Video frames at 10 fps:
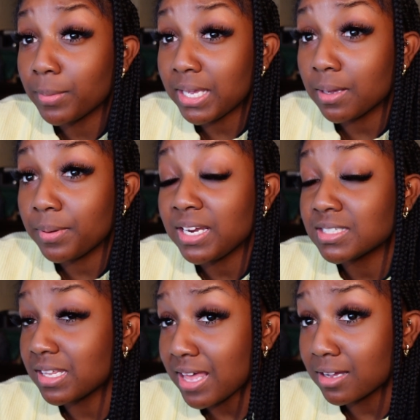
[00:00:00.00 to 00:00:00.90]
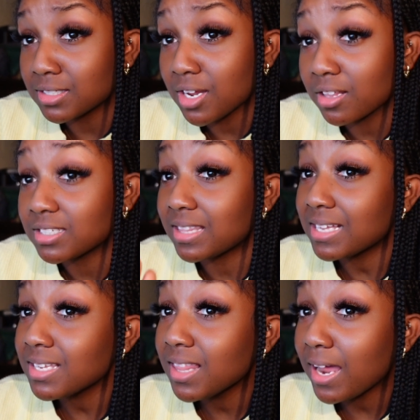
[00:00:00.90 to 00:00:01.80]
a campaign is $1,000, and
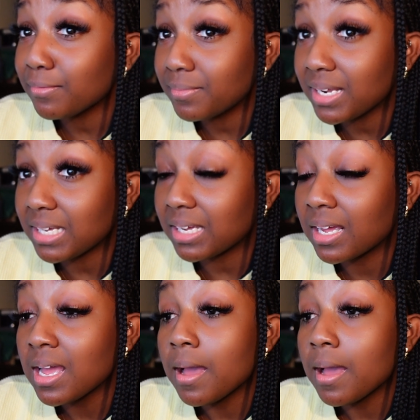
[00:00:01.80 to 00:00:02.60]
that's a lot of money,